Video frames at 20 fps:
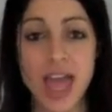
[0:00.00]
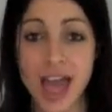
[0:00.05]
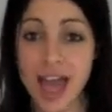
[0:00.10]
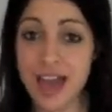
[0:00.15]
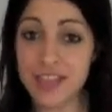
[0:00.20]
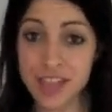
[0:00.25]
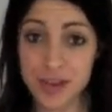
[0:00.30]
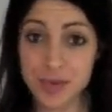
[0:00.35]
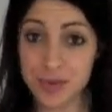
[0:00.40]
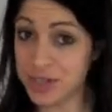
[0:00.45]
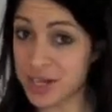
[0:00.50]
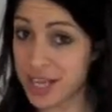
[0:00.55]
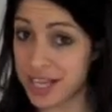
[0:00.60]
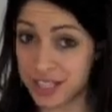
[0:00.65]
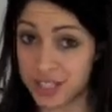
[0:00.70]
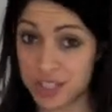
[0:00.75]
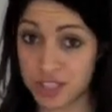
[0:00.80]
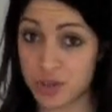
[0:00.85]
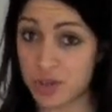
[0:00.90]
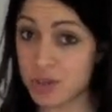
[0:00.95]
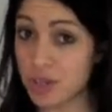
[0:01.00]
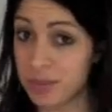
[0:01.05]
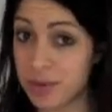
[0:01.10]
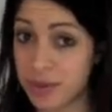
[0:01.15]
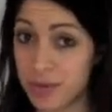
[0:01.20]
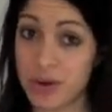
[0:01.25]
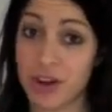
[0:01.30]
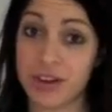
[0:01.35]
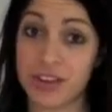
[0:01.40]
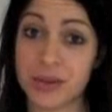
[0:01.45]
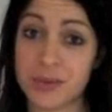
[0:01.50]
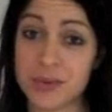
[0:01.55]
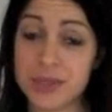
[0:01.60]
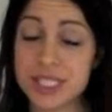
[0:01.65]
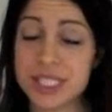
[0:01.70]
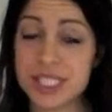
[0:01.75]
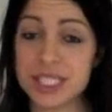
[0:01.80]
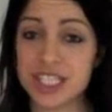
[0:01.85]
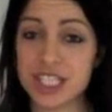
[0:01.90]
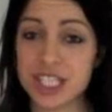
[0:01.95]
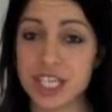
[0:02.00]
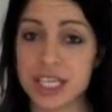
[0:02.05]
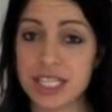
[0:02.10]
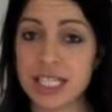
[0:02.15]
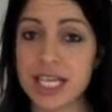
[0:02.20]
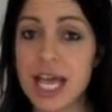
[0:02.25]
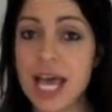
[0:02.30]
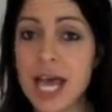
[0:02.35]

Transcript: And they were nice, don't get me wrong, they were still good.